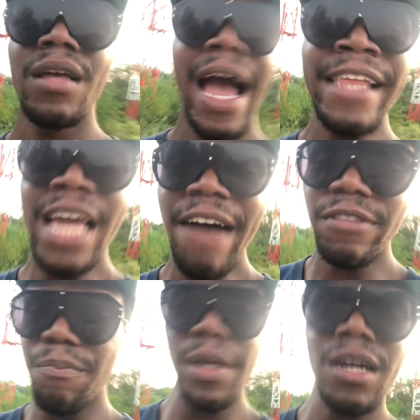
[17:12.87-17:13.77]
And you have
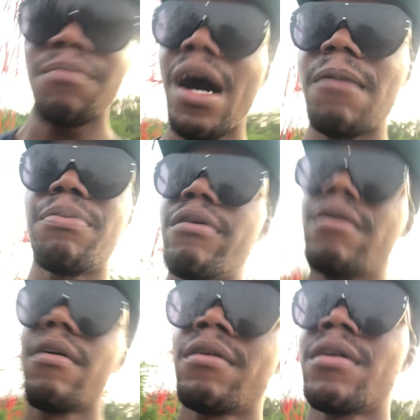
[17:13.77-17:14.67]
to big them up.
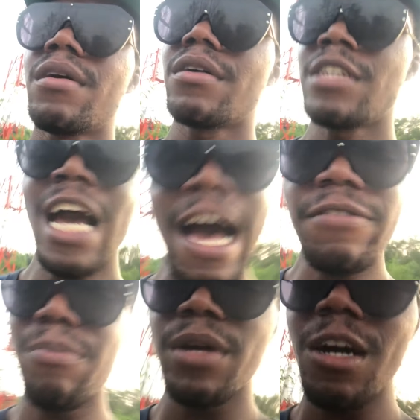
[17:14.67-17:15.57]
You have to big